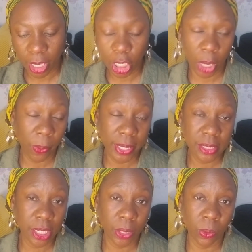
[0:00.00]
going
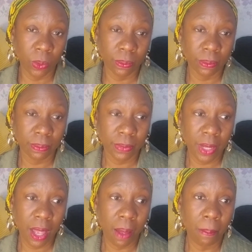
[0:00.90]
to
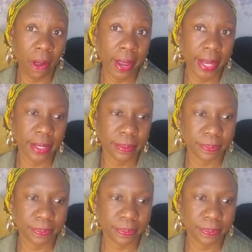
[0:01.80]
buy it.